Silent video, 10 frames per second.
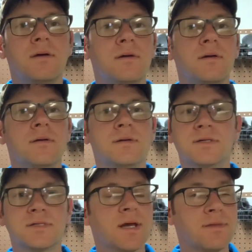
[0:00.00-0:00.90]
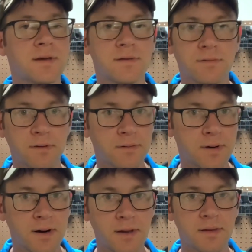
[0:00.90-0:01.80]
You just got to think it through, all
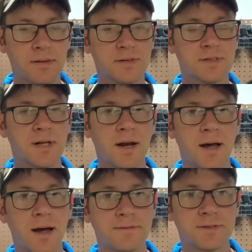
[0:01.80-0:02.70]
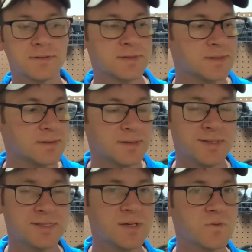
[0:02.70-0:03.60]
right? There's a lot of options. In
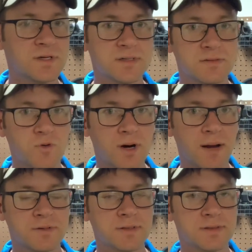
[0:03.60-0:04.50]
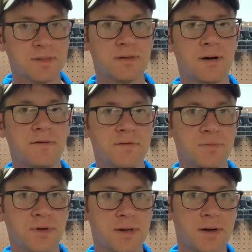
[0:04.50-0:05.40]
some ways, there's more options than there are for
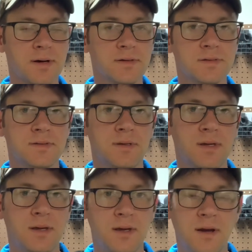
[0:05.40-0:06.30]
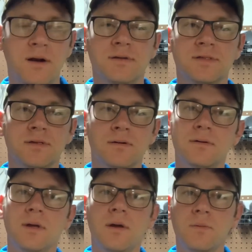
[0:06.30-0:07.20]
plate carriers. All right, so
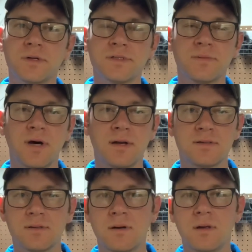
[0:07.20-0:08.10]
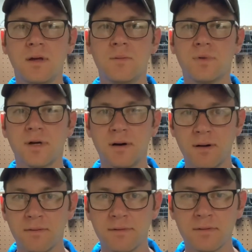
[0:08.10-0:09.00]
put some thought into it. Play around
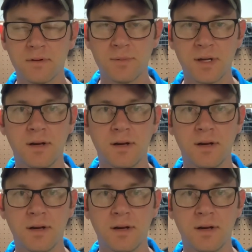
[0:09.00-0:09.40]
with it a little bit.